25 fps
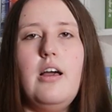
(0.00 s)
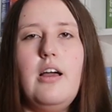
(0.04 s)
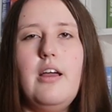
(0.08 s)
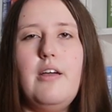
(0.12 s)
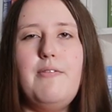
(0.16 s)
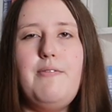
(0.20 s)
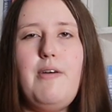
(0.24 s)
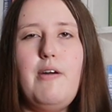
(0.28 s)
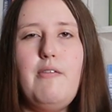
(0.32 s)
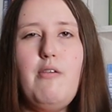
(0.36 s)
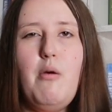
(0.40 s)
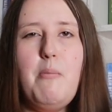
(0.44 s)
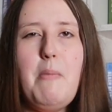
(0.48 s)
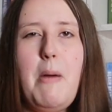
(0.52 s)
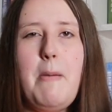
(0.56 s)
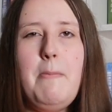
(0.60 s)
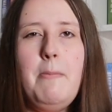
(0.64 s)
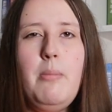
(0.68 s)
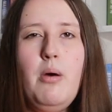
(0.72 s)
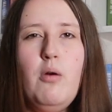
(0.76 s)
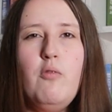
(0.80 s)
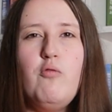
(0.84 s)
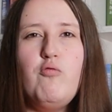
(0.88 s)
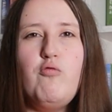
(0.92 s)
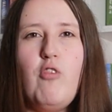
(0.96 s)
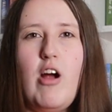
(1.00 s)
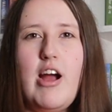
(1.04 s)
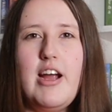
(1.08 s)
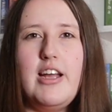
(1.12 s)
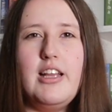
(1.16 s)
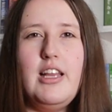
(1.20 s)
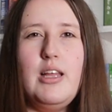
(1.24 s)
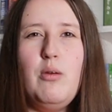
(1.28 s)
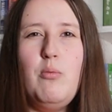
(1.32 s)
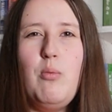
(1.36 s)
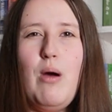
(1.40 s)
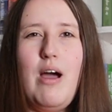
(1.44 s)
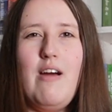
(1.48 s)
If I remember
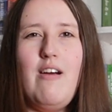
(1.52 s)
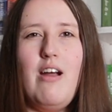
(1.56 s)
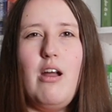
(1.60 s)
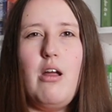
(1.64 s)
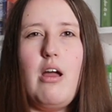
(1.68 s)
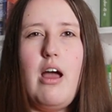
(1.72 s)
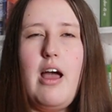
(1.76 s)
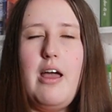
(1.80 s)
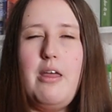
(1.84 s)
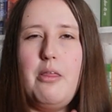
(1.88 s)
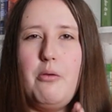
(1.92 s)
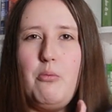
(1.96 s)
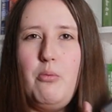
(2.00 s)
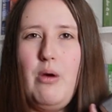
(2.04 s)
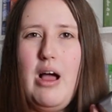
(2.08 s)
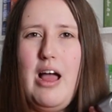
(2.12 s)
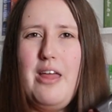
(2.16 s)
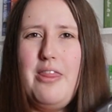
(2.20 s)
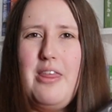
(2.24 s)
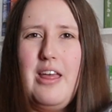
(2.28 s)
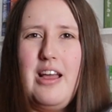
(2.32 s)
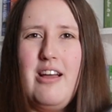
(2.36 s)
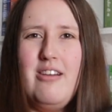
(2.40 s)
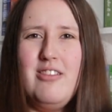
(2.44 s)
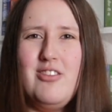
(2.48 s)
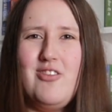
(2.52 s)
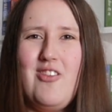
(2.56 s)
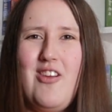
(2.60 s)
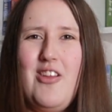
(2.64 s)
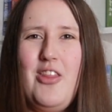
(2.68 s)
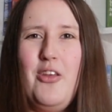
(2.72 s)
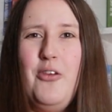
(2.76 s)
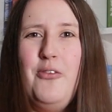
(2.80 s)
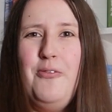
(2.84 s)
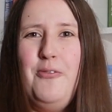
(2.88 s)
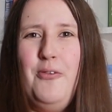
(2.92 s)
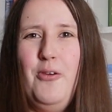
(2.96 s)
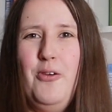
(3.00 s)
rightly, where I think I was around
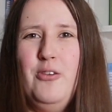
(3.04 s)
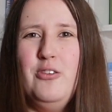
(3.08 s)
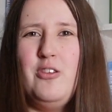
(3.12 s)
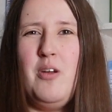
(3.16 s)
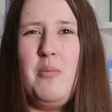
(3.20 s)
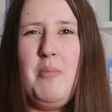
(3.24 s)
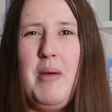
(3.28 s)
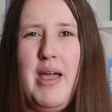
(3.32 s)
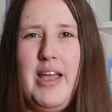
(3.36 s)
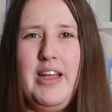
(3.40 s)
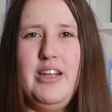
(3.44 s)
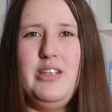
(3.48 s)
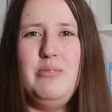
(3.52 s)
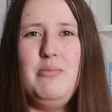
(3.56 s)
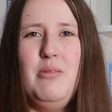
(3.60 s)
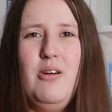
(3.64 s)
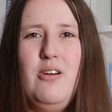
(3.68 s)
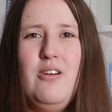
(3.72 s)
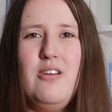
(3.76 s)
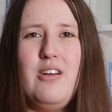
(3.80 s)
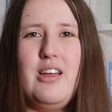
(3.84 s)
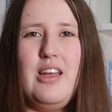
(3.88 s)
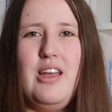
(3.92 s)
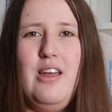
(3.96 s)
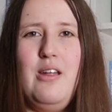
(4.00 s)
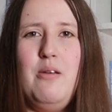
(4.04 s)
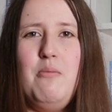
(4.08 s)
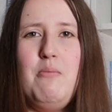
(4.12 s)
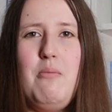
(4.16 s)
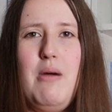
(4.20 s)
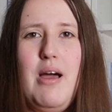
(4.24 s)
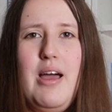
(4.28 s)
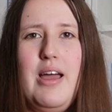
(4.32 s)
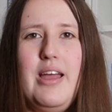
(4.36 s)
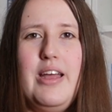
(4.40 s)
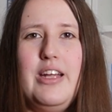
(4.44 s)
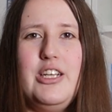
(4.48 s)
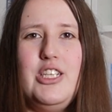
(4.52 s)
the 400 page mark in
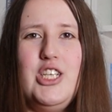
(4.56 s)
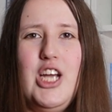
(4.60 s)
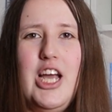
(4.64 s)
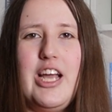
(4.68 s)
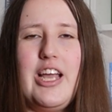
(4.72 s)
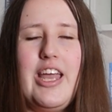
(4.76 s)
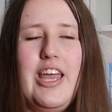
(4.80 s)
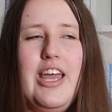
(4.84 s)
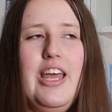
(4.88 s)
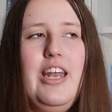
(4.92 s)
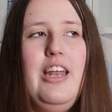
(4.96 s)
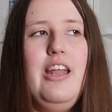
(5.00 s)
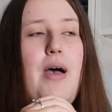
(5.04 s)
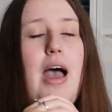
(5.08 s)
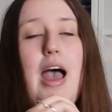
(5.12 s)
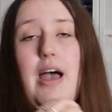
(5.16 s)
my check-in.